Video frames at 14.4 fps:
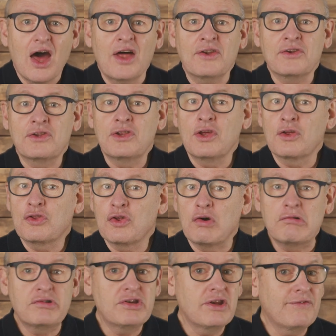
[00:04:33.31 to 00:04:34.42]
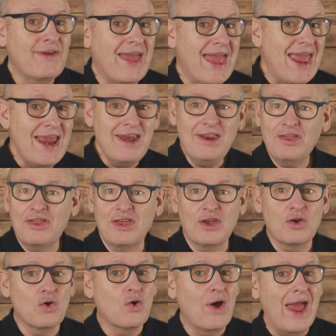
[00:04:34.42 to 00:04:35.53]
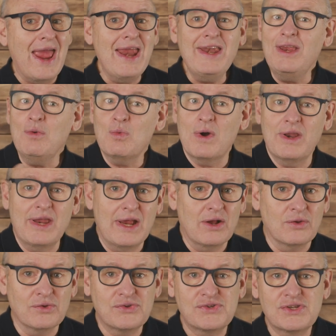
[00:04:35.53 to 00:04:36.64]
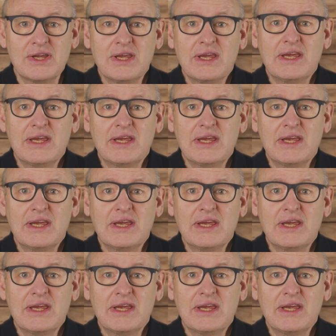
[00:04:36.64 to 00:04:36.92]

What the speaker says: under the authority of anything or anyone else